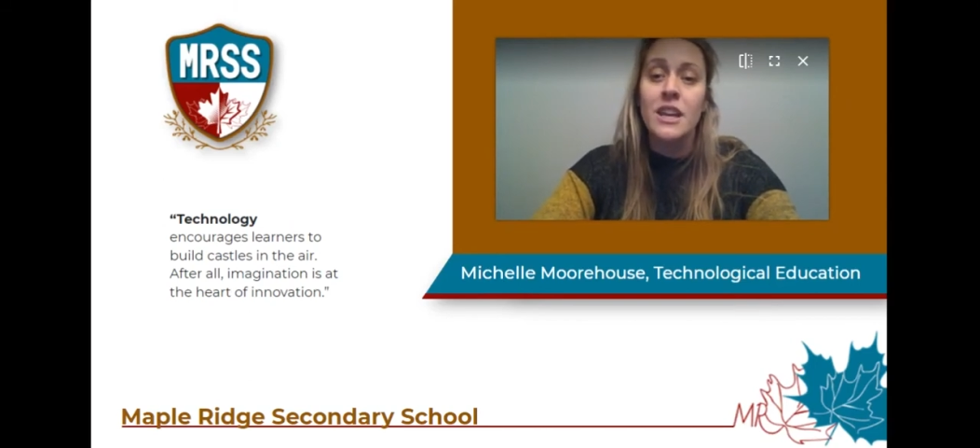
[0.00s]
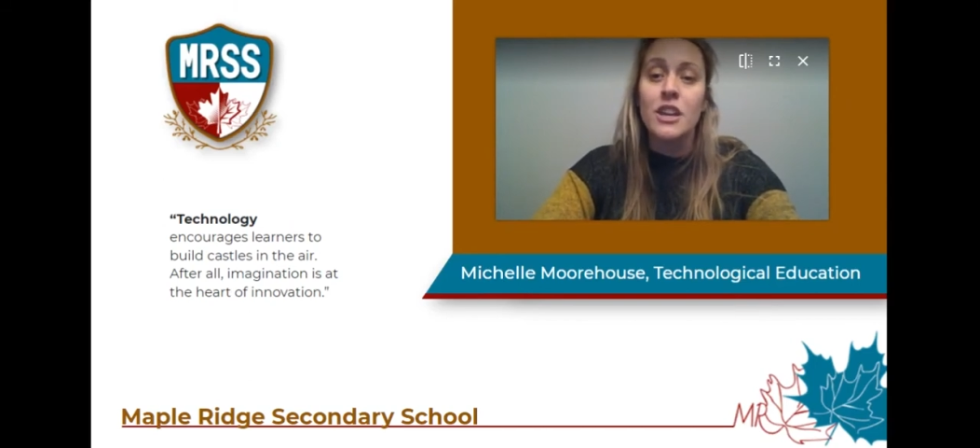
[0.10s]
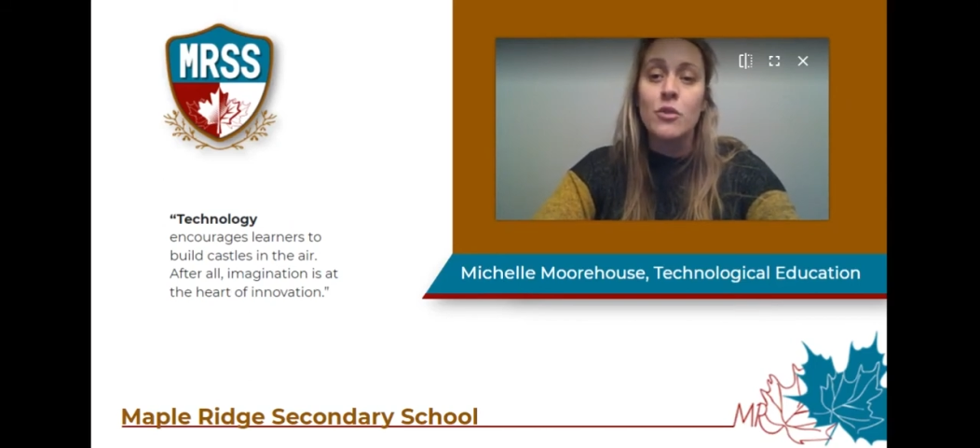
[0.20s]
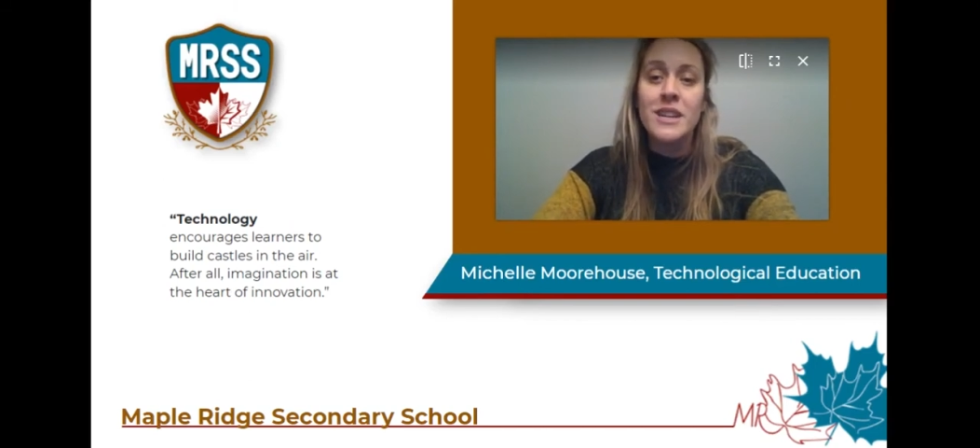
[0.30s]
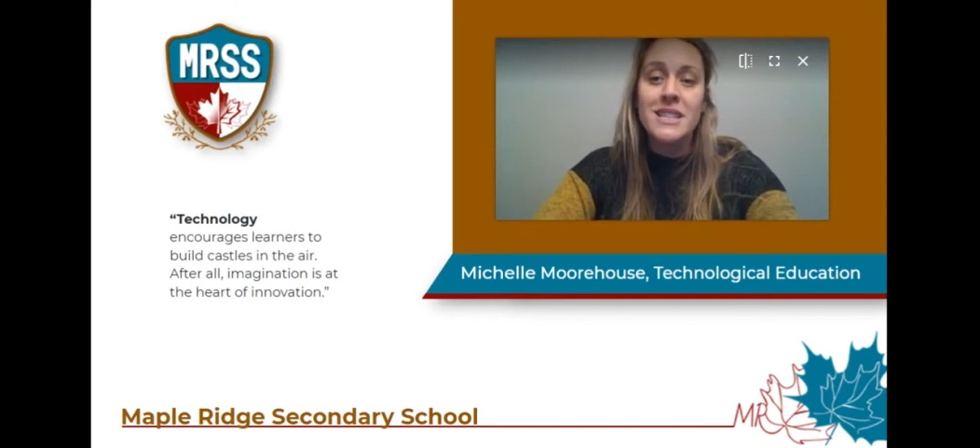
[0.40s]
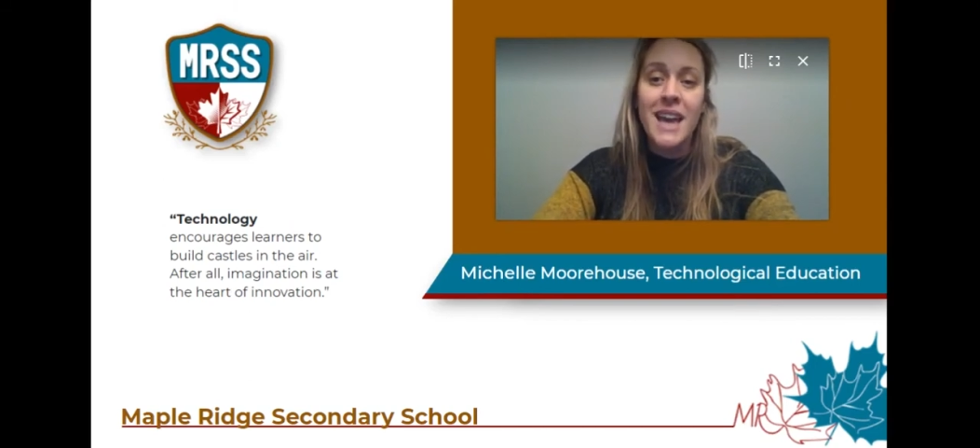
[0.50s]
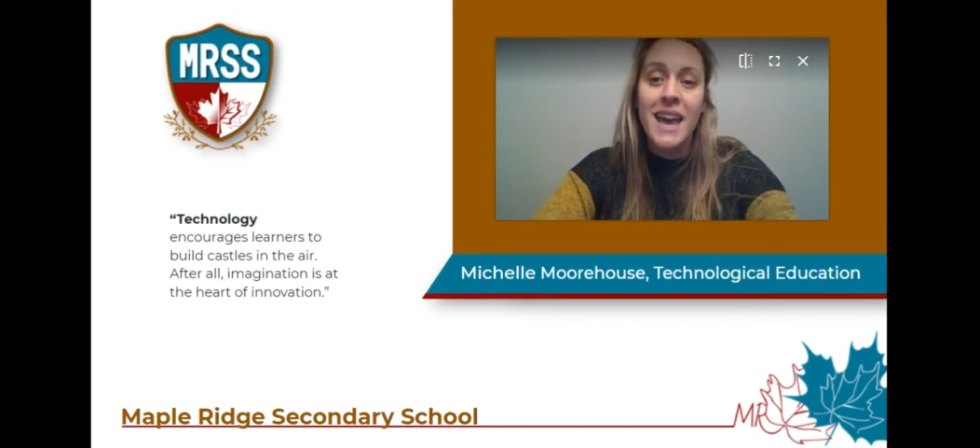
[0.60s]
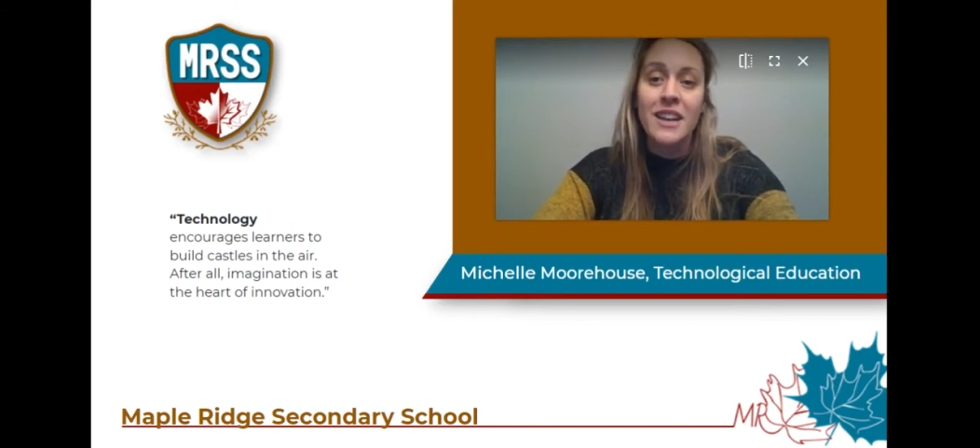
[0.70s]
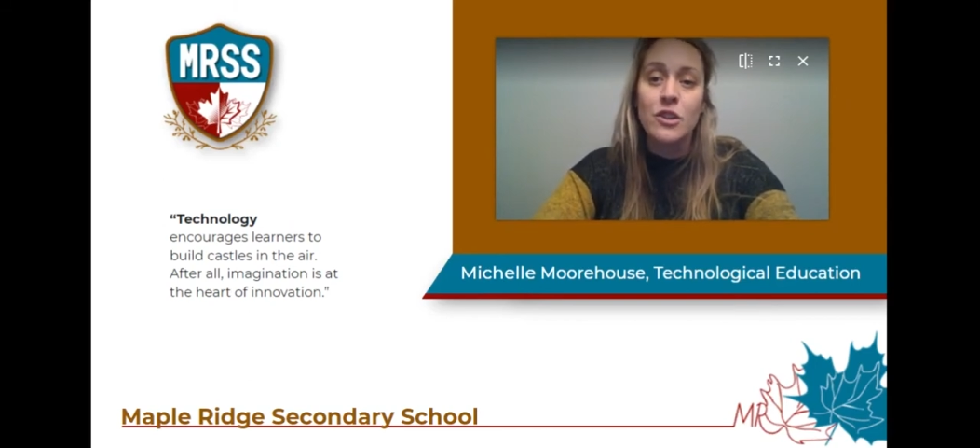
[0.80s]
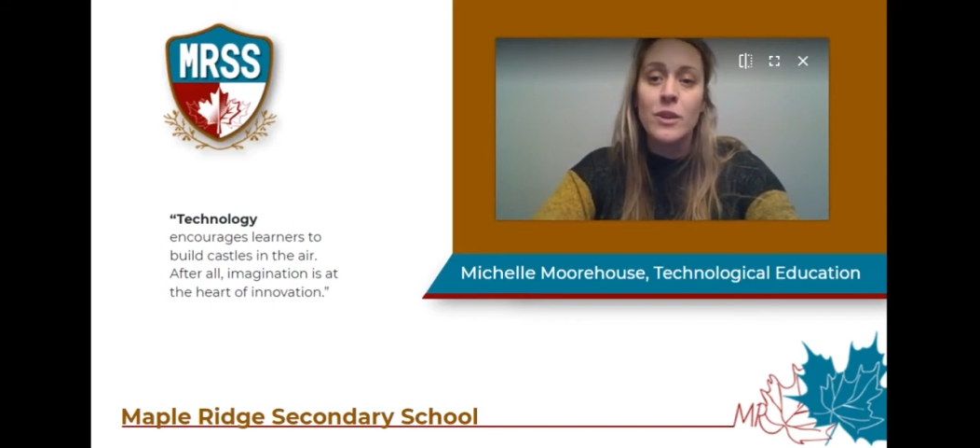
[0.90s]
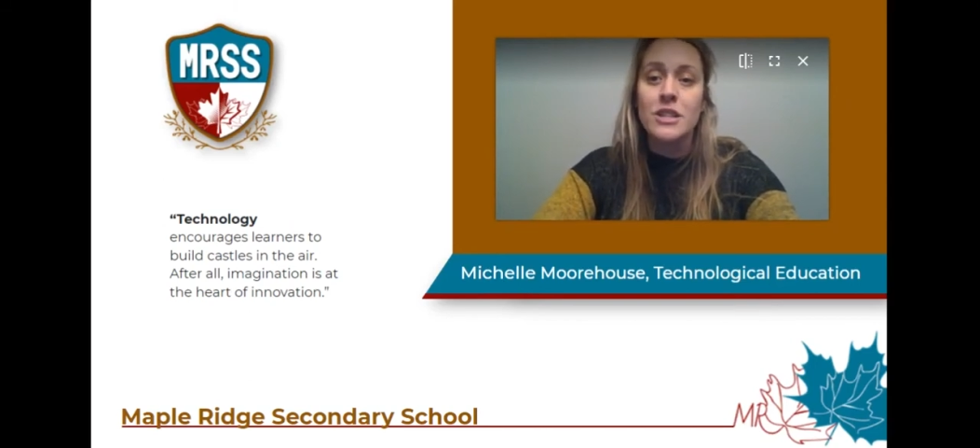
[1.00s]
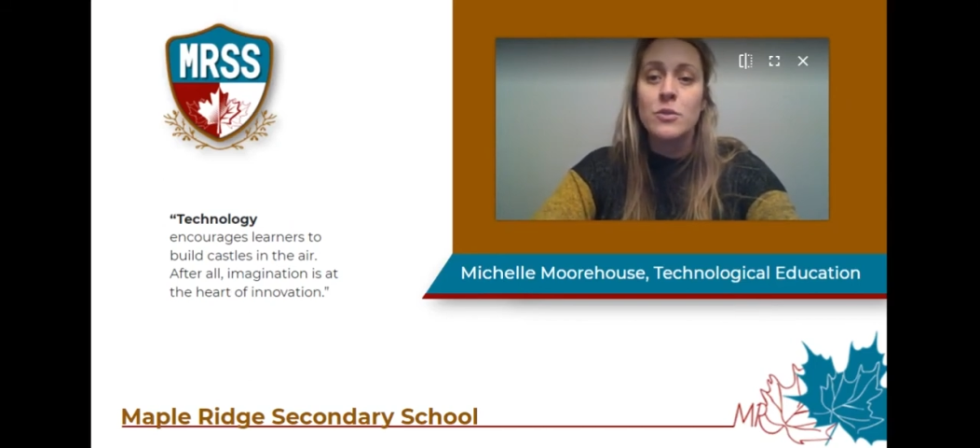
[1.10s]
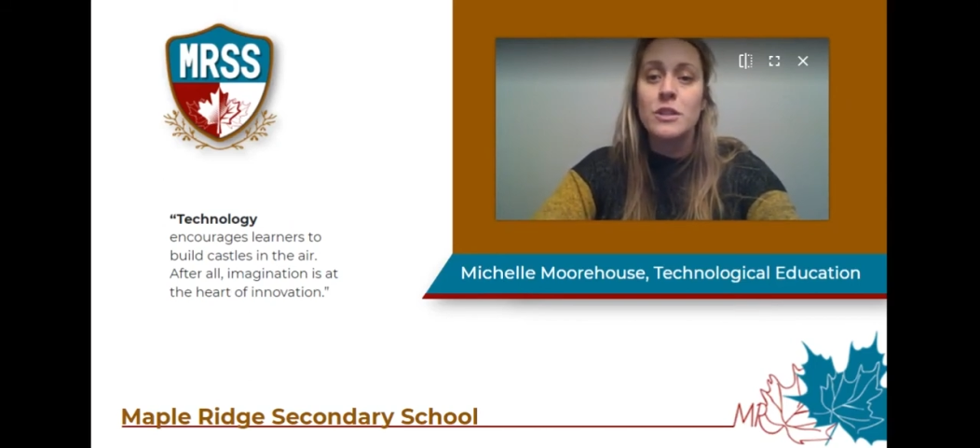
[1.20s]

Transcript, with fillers: In grade ten, you get to